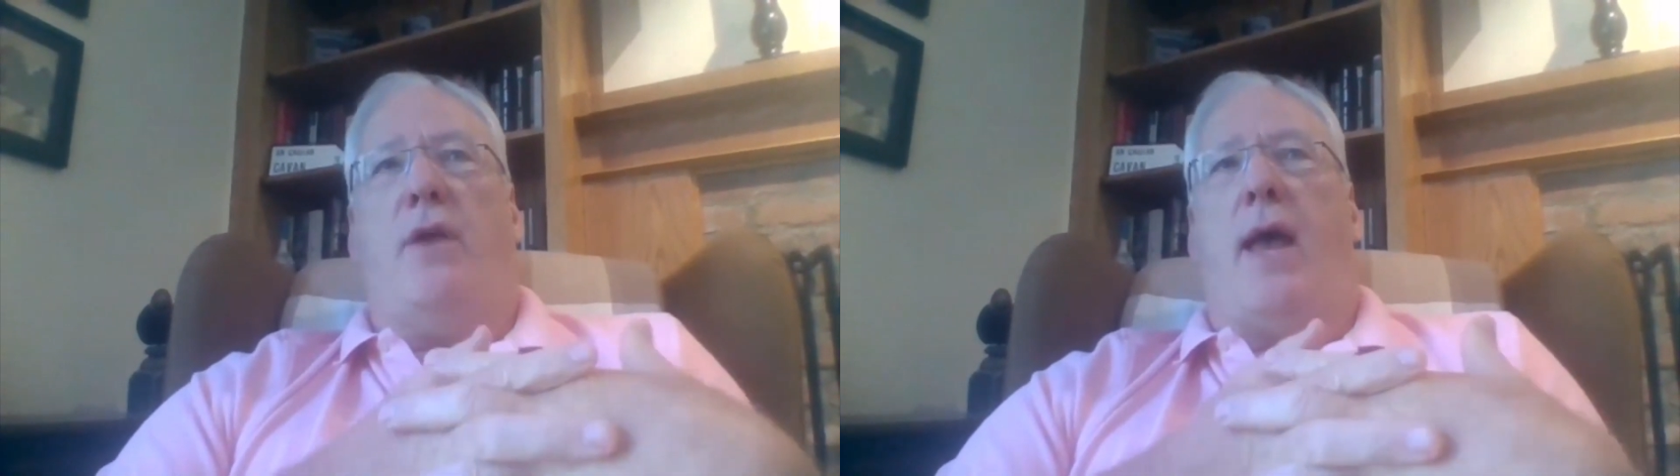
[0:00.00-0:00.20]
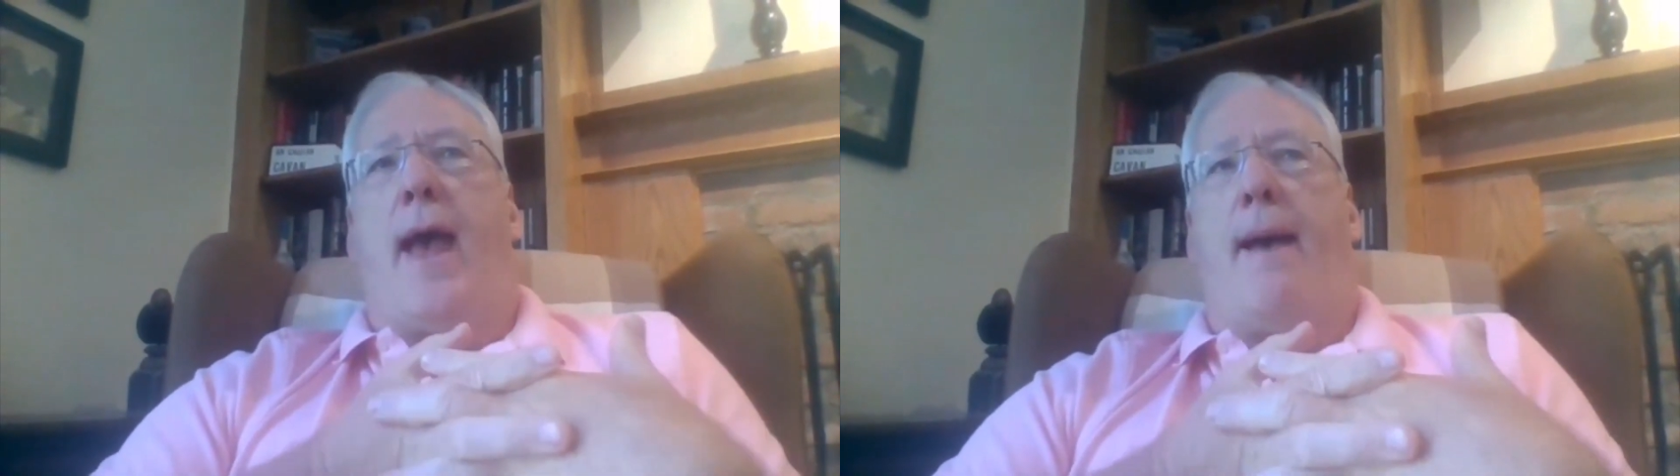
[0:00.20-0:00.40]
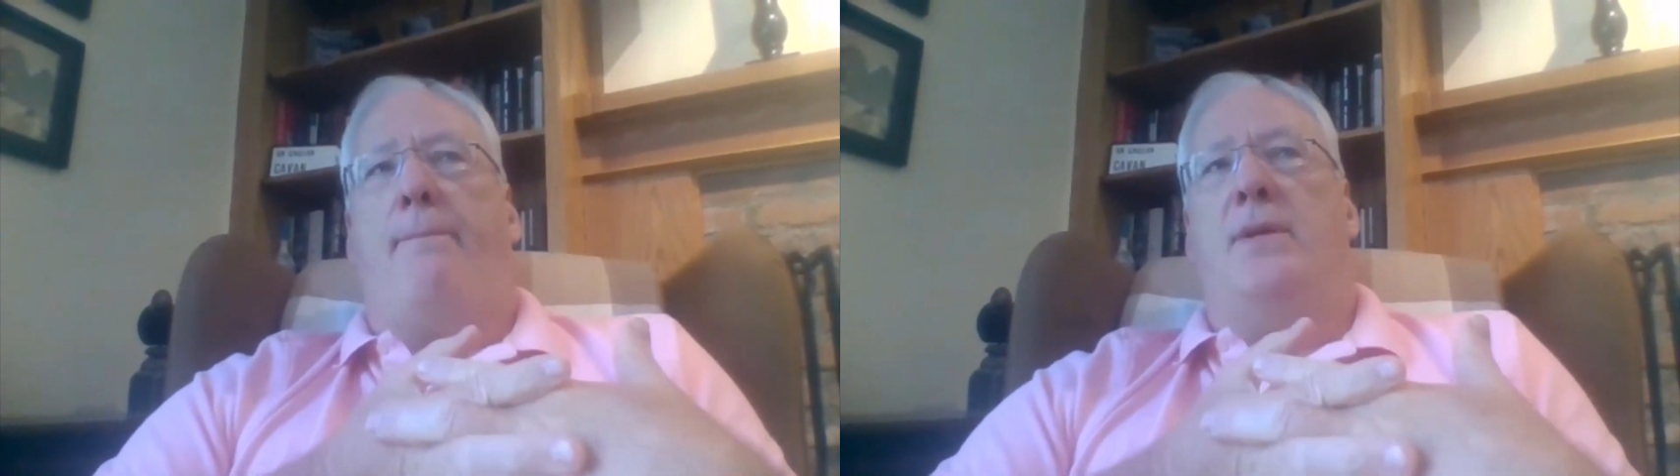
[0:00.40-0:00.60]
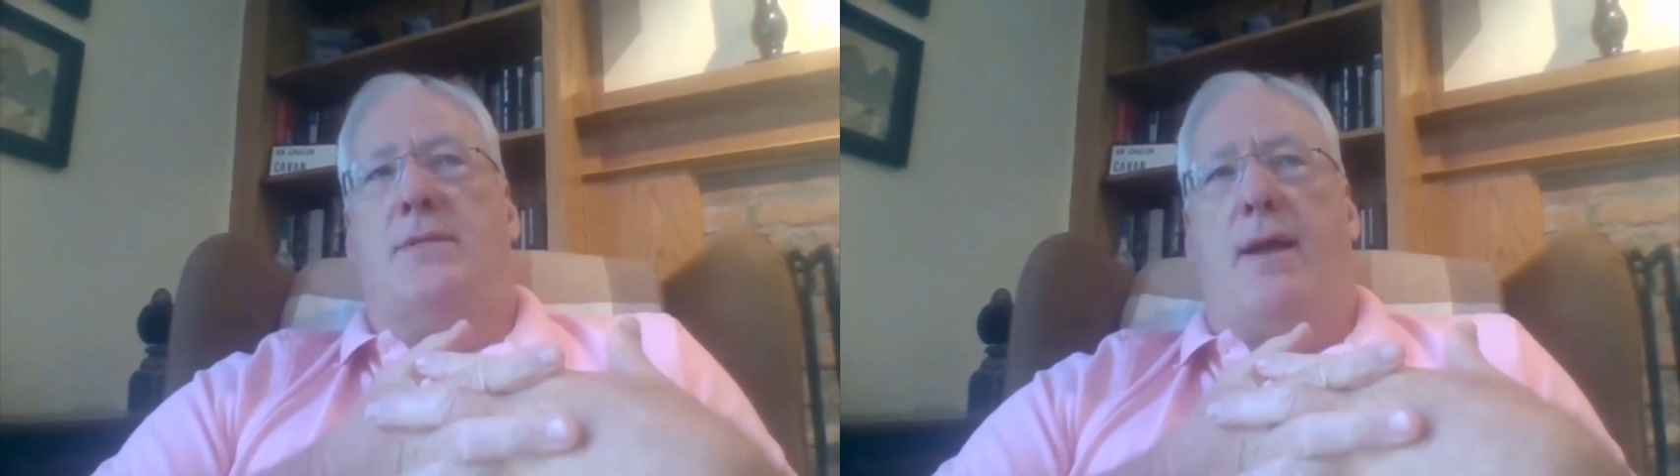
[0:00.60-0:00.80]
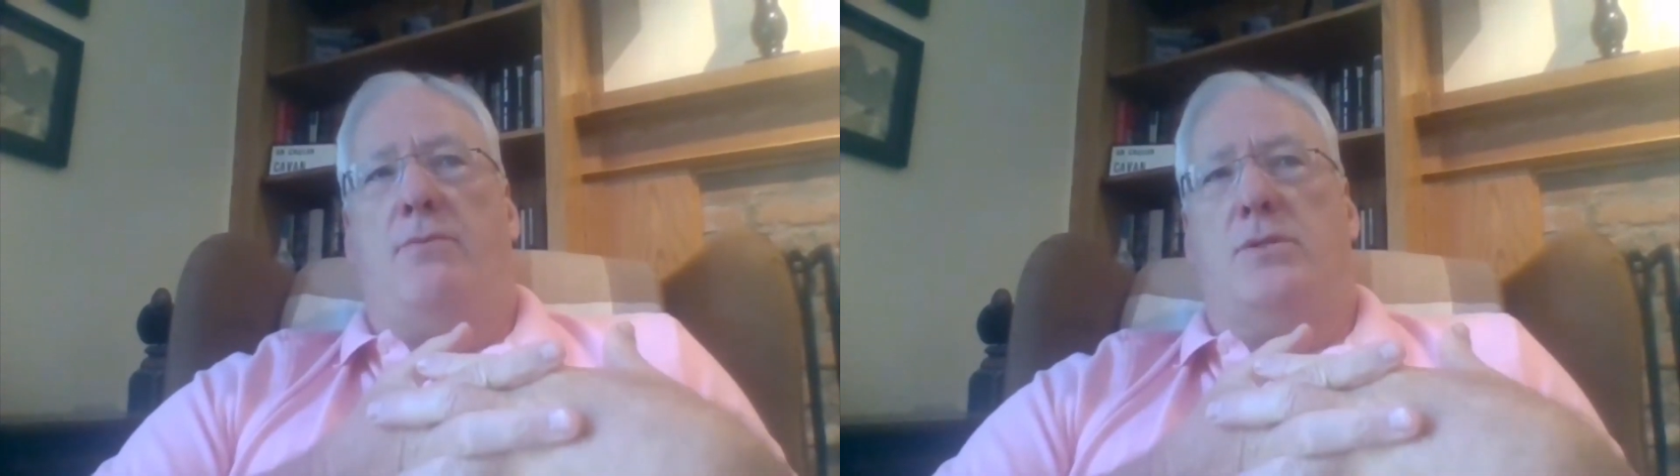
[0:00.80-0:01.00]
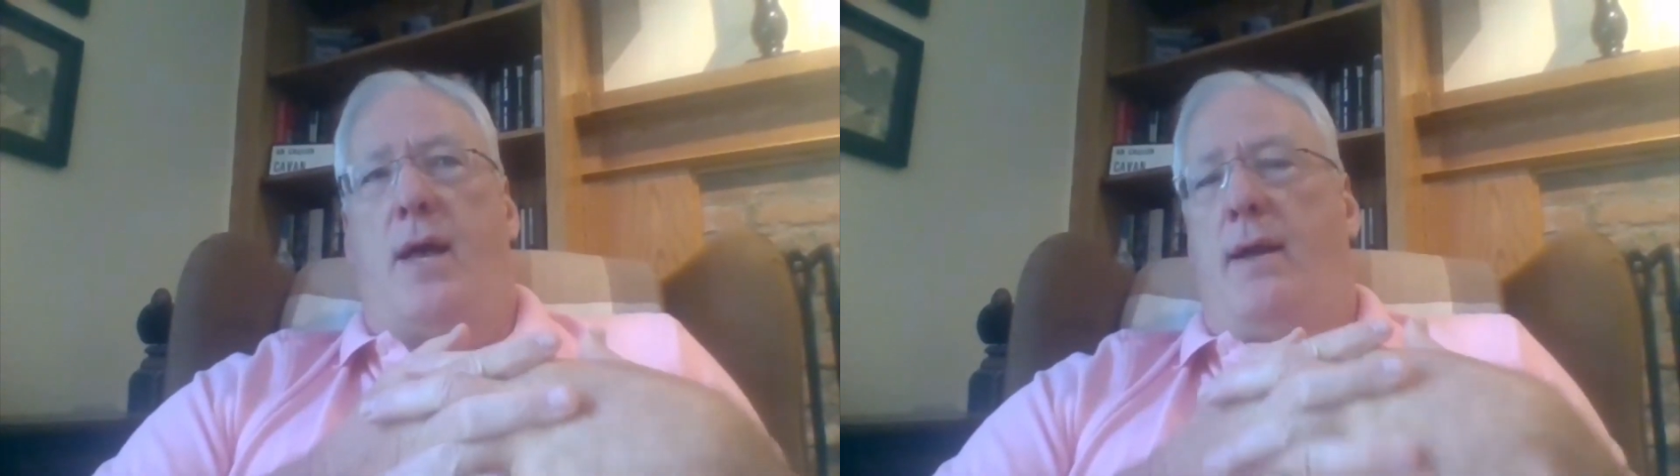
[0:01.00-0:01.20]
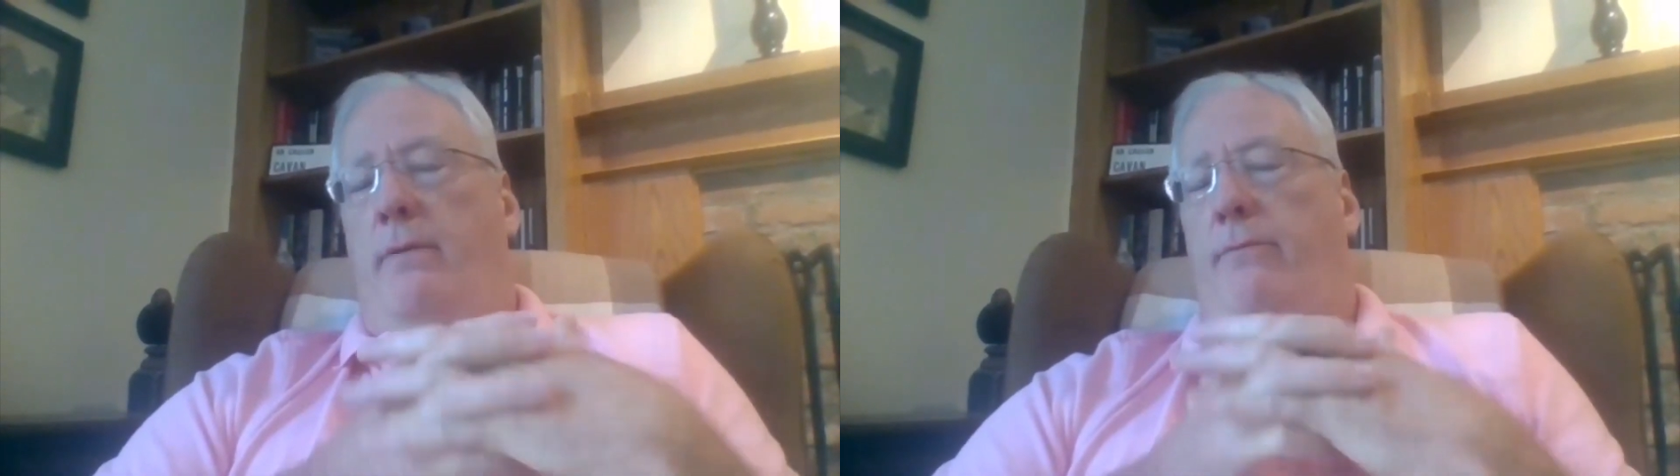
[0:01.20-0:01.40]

that happens outside